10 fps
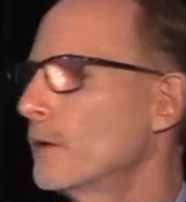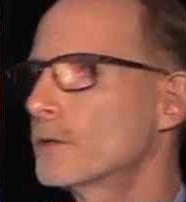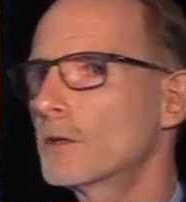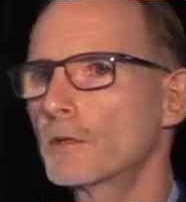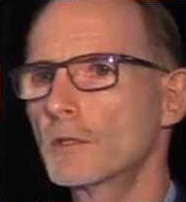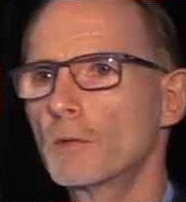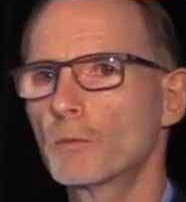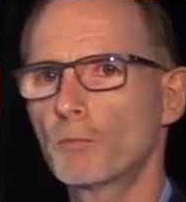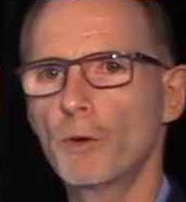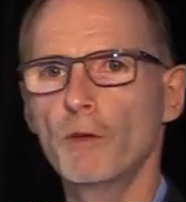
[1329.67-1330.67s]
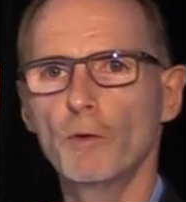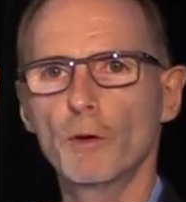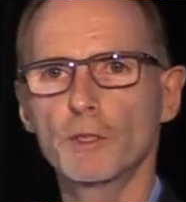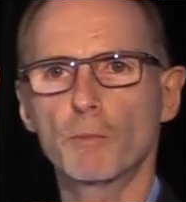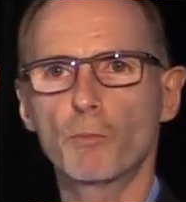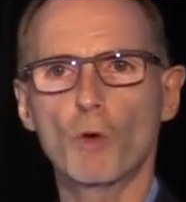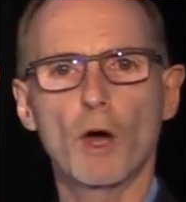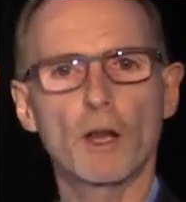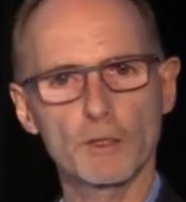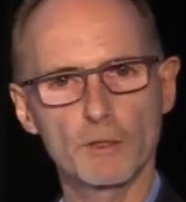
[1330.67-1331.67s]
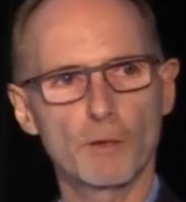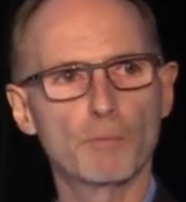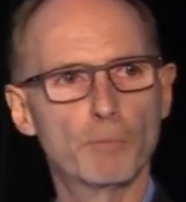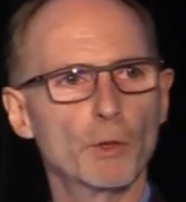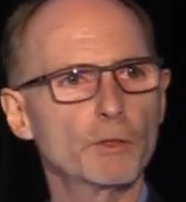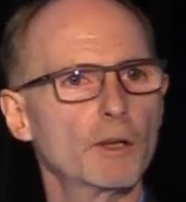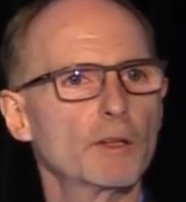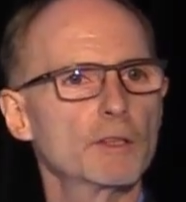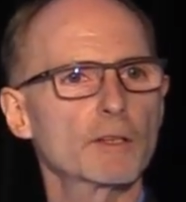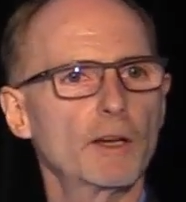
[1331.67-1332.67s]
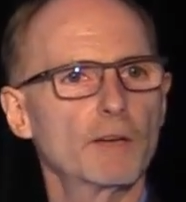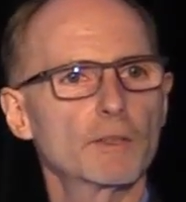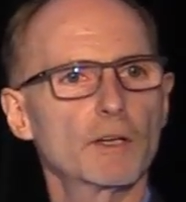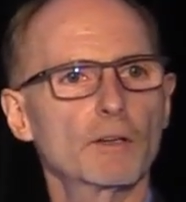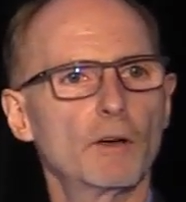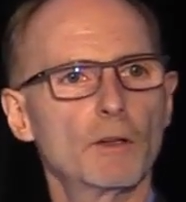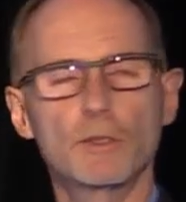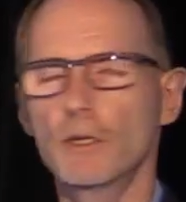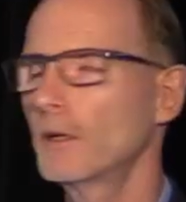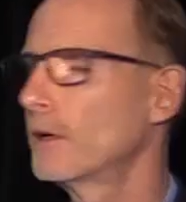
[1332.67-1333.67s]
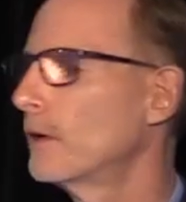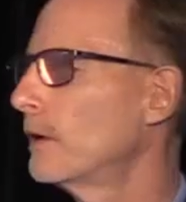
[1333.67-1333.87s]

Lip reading: You'll start to see some preview on some products that are built on this kind of a technology.